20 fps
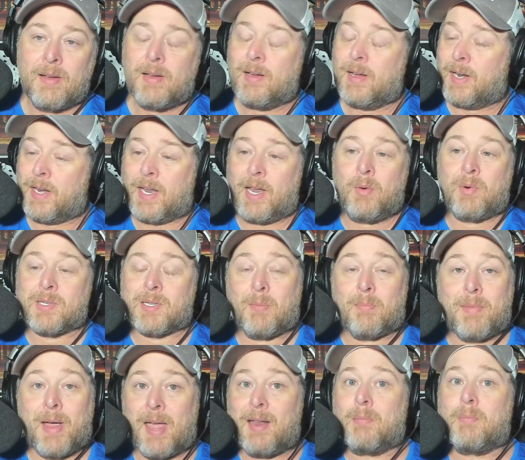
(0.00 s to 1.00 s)
and he was a
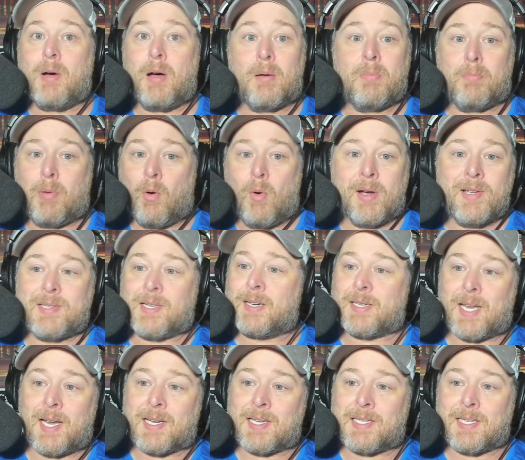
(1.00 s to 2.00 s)
man among boys at
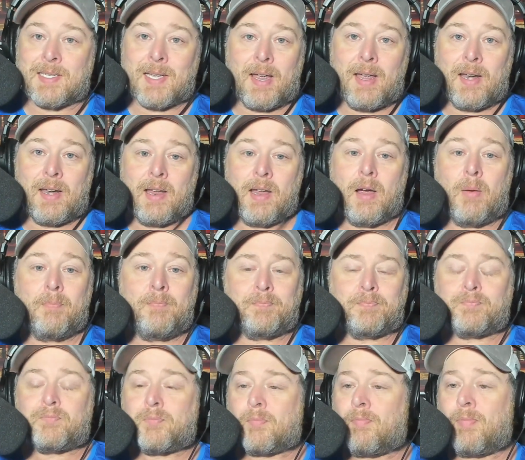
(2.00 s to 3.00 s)
Texas A&M.
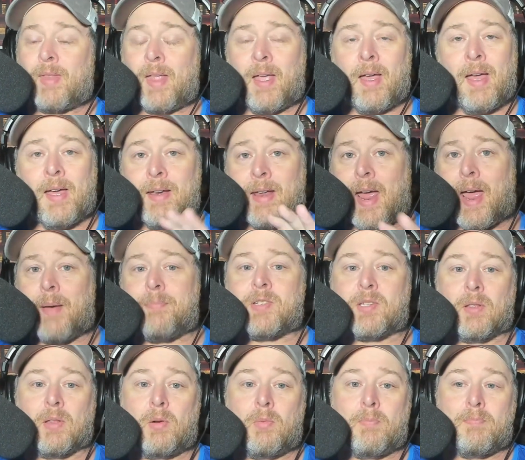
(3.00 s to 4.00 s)
An
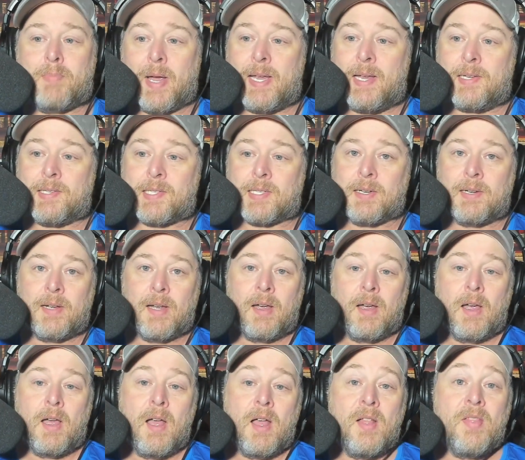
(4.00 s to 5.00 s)
absolute beast.
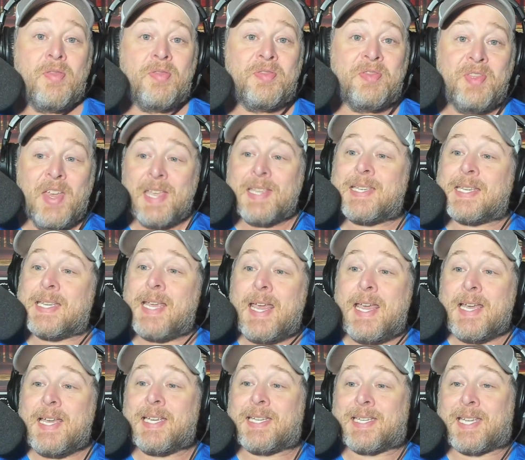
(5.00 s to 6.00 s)
This
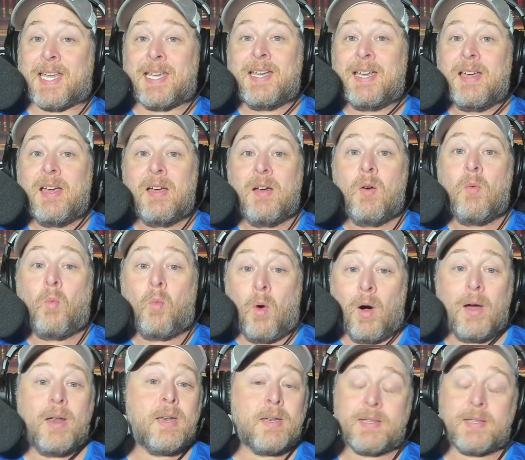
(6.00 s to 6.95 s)
has long